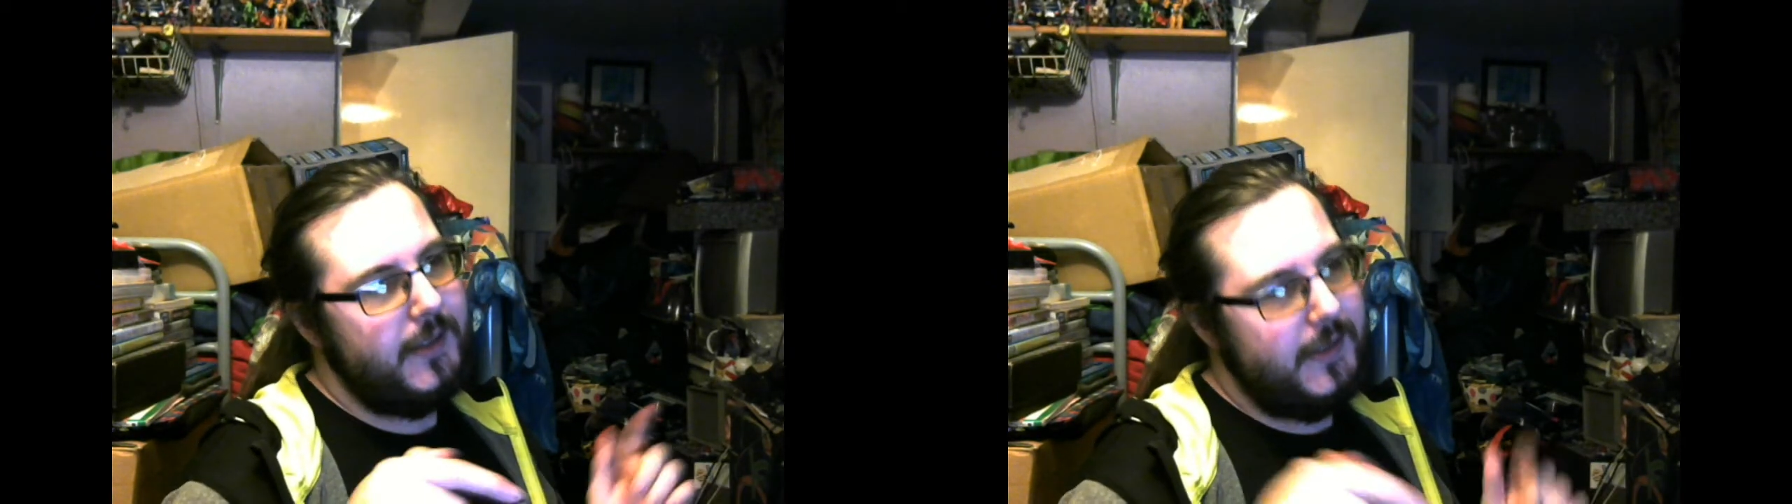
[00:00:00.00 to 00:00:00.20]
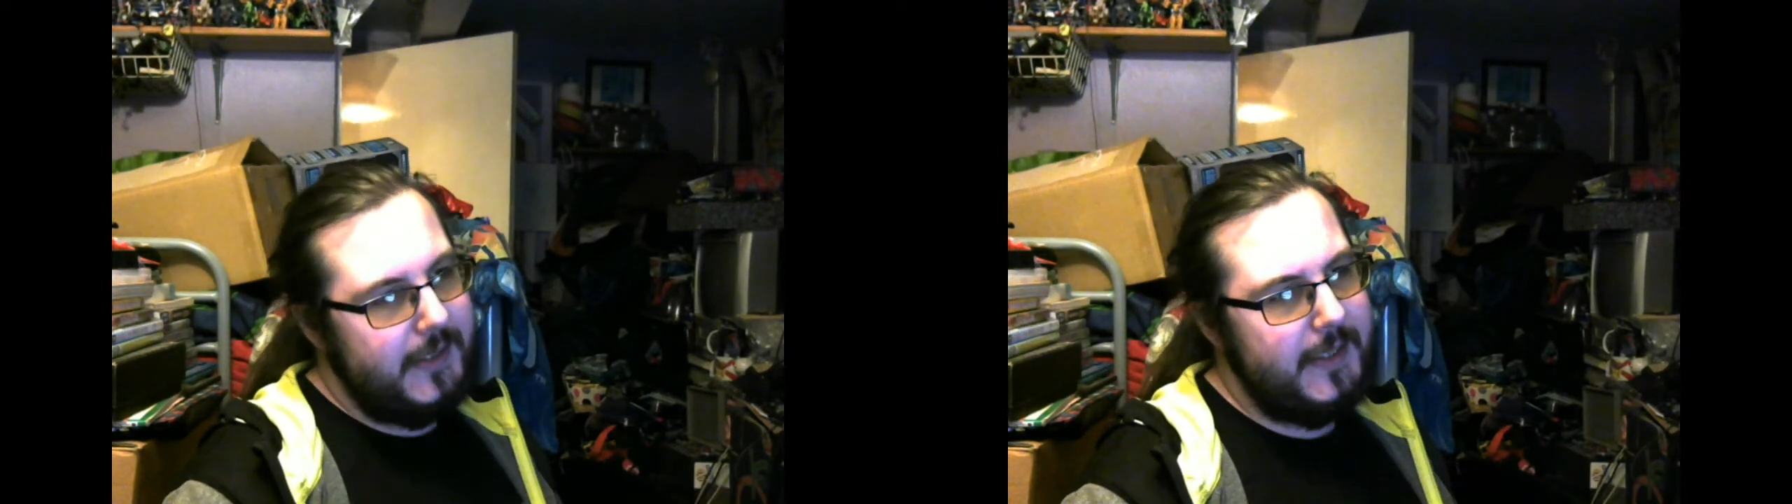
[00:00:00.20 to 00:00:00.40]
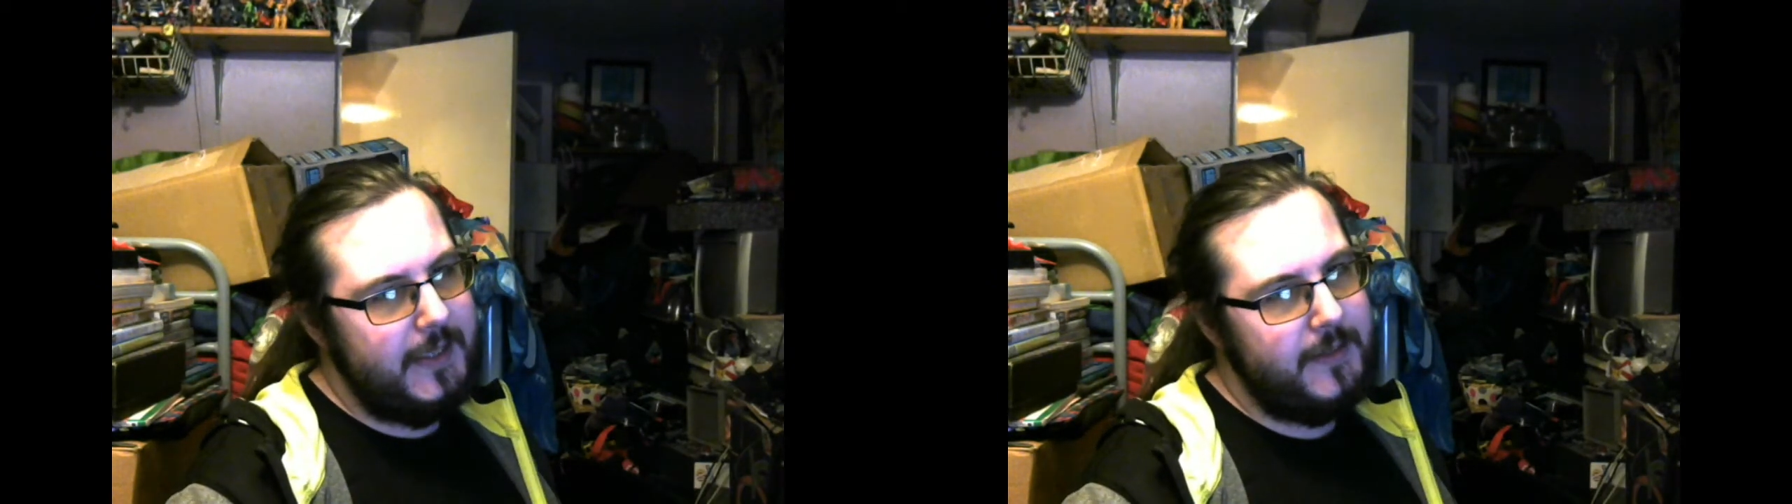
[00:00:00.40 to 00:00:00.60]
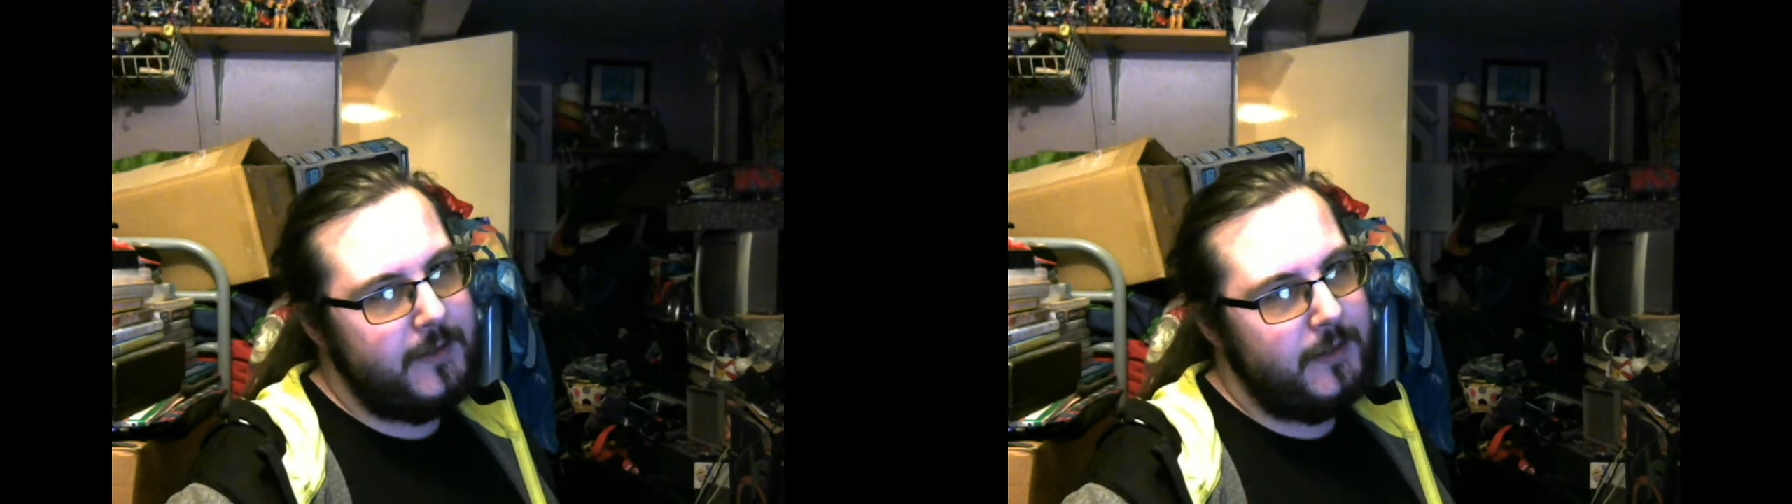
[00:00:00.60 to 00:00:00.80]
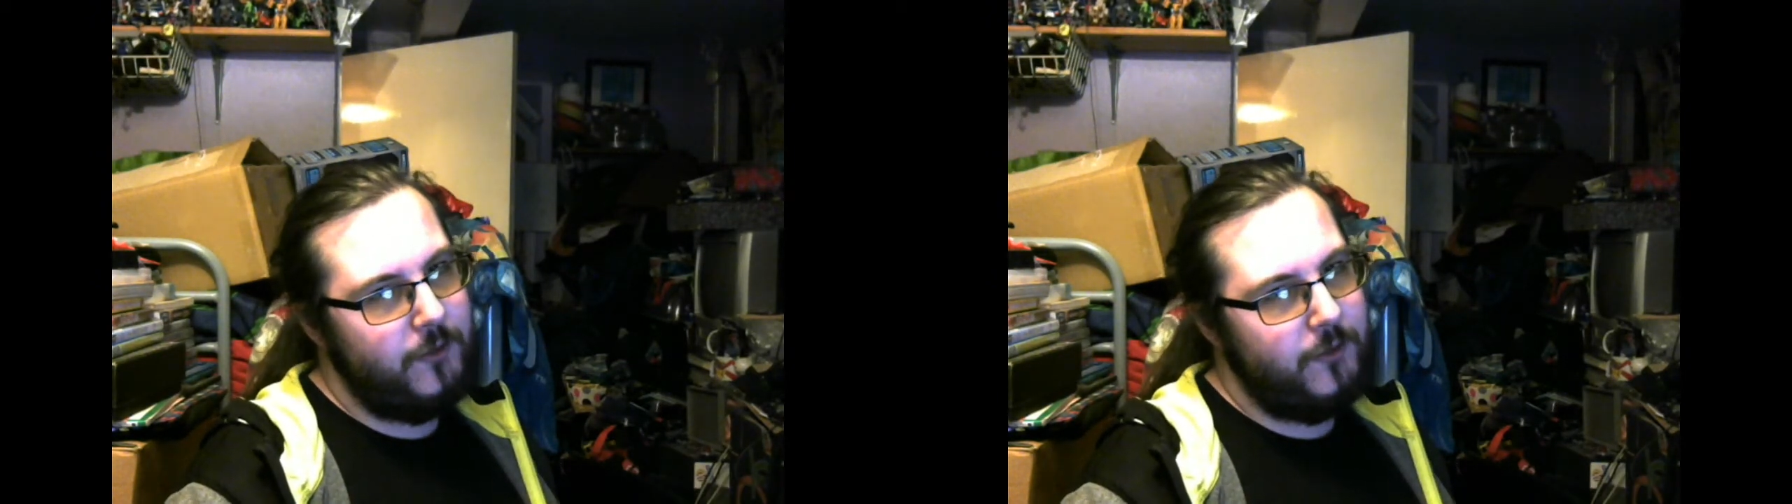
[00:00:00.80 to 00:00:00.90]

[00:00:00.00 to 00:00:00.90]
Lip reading: These